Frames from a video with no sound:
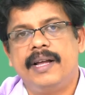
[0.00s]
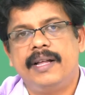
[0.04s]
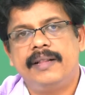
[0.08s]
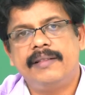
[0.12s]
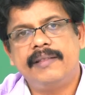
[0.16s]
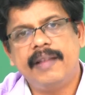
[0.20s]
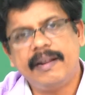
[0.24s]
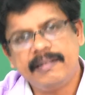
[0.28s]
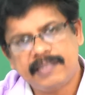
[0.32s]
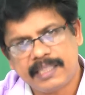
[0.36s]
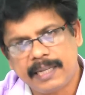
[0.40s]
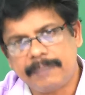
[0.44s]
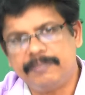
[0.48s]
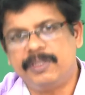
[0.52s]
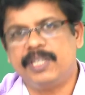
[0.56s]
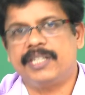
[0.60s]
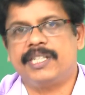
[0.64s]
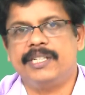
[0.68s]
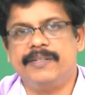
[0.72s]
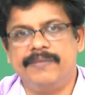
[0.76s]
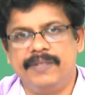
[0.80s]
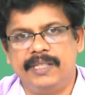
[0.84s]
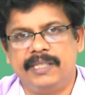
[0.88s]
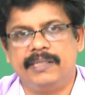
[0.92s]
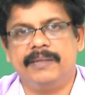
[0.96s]
Then
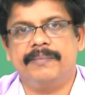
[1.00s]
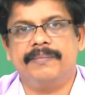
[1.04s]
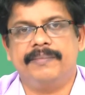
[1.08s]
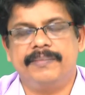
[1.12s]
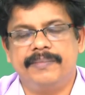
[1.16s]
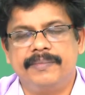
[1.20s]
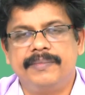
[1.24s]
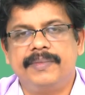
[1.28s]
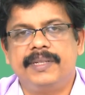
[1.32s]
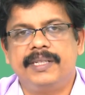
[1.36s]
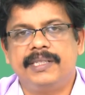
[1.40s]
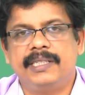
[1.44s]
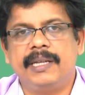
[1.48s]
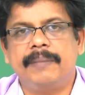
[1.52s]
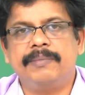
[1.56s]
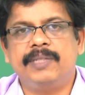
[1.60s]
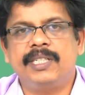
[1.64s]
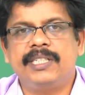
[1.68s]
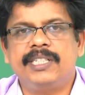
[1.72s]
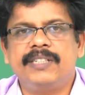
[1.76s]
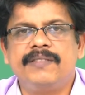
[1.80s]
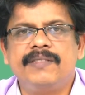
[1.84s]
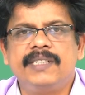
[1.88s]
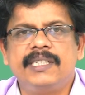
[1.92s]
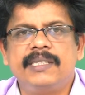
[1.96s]
subjectivism.
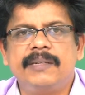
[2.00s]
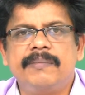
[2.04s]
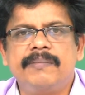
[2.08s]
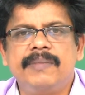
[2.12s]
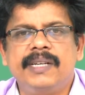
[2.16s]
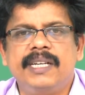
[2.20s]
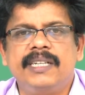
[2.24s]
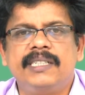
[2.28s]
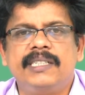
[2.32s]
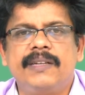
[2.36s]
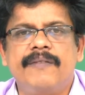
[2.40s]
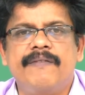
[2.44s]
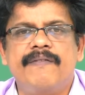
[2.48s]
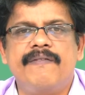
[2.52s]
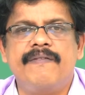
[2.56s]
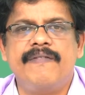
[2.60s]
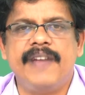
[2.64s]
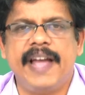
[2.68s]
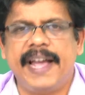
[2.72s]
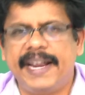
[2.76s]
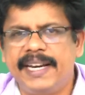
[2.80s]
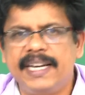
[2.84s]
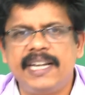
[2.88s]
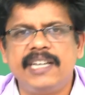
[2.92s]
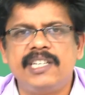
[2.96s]
Subjectivism is a
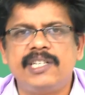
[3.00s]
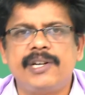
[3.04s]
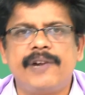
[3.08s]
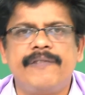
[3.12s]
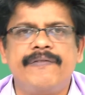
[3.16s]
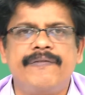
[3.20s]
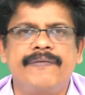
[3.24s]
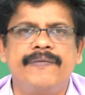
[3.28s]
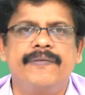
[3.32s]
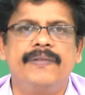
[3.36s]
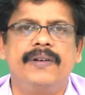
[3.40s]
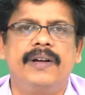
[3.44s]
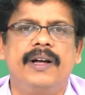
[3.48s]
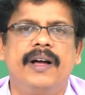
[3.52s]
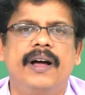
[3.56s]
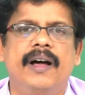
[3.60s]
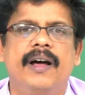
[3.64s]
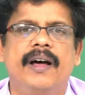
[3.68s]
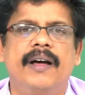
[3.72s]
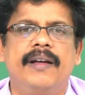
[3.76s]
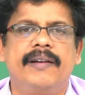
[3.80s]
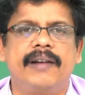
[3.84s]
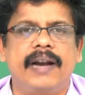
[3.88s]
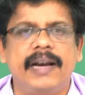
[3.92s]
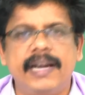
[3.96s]
variant of
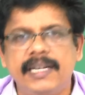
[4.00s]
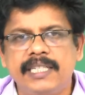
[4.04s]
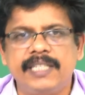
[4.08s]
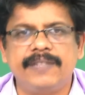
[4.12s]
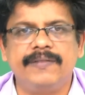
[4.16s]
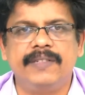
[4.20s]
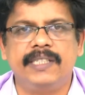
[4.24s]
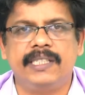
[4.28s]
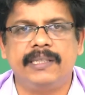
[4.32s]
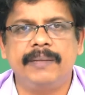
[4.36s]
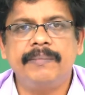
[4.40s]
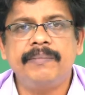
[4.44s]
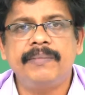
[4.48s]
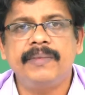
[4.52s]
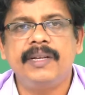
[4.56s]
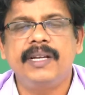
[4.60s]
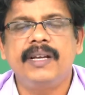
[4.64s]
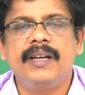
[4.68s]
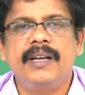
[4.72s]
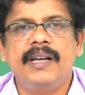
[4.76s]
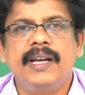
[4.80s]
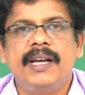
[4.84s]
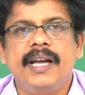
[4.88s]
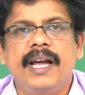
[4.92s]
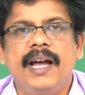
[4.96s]
relativism.
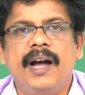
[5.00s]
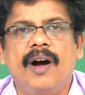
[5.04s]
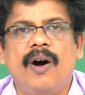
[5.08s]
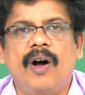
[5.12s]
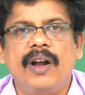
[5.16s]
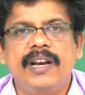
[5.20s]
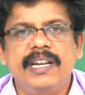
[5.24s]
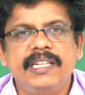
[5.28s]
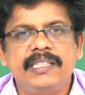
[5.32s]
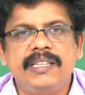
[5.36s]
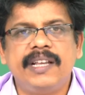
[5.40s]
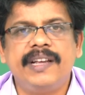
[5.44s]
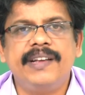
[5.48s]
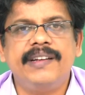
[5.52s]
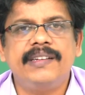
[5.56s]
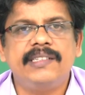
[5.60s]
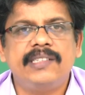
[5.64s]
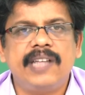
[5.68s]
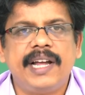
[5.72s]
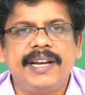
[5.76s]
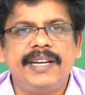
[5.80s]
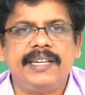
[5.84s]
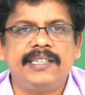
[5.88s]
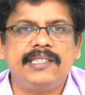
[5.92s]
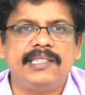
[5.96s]
Only thing is
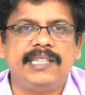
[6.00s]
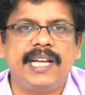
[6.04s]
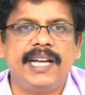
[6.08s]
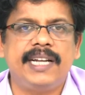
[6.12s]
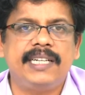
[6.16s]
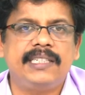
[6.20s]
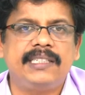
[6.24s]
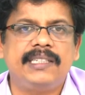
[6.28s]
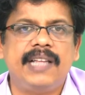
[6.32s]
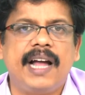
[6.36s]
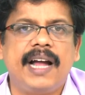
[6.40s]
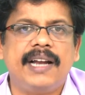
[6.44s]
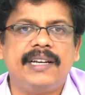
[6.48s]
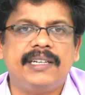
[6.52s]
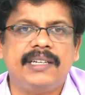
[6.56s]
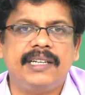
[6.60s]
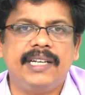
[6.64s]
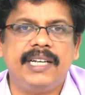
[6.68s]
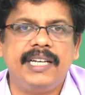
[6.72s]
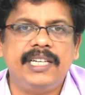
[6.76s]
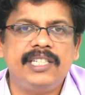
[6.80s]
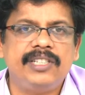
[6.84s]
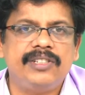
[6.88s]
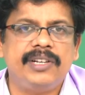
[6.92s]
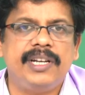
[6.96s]
that it says that
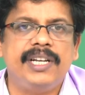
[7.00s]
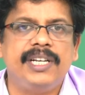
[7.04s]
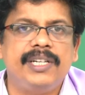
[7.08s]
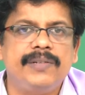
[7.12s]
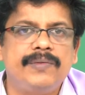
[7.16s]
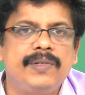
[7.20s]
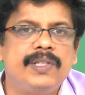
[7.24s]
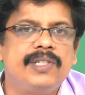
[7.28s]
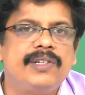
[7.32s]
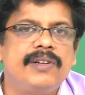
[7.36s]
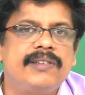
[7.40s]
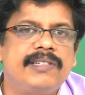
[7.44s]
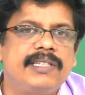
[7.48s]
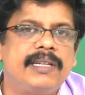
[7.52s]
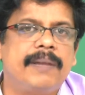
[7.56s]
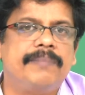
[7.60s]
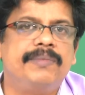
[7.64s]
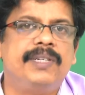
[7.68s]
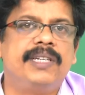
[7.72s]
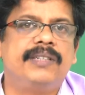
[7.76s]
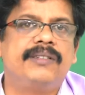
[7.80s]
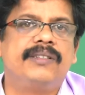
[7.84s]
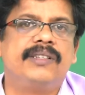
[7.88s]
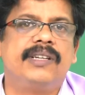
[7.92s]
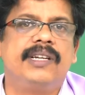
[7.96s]
each individual
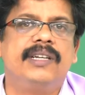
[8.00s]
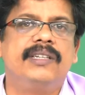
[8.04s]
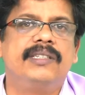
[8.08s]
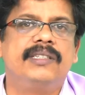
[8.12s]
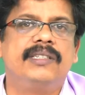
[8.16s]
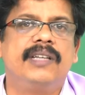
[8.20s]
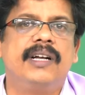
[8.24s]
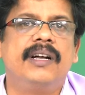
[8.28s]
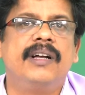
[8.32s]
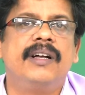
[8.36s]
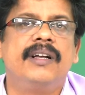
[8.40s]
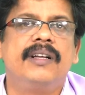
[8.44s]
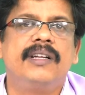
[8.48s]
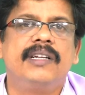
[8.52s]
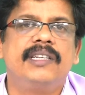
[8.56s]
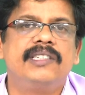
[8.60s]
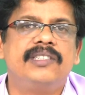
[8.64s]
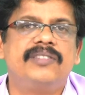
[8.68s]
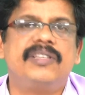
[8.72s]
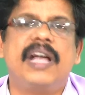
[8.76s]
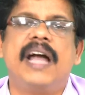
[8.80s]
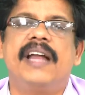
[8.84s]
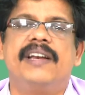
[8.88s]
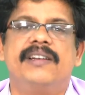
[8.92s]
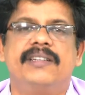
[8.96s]
subject is the
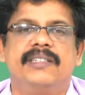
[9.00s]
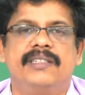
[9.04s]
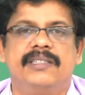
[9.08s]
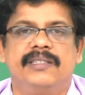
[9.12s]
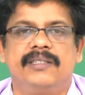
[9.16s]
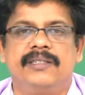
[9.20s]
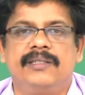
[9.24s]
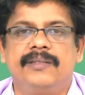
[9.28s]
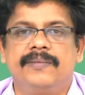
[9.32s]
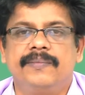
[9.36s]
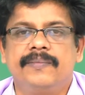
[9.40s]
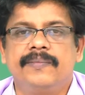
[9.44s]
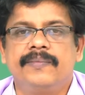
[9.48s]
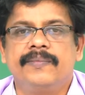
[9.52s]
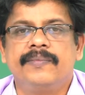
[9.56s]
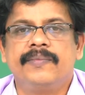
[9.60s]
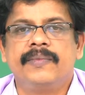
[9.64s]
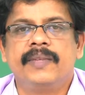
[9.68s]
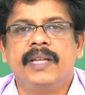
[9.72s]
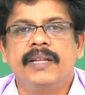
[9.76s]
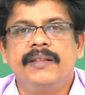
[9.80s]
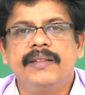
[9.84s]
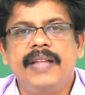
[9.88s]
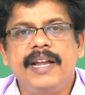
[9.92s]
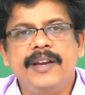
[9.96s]
standard.
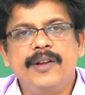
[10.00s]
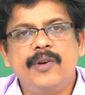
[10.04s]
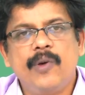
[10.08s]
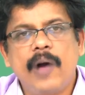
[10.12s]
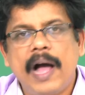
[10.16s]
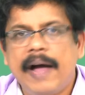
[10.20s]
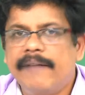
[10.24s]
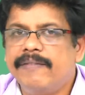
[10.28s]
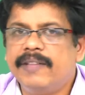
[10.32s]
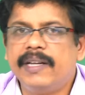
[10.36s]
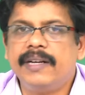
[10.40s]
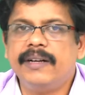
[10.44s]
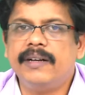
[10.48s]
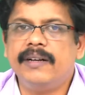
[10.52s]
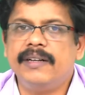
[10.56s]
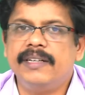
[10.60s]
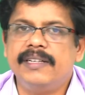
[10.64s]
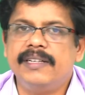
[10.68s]
Then you have the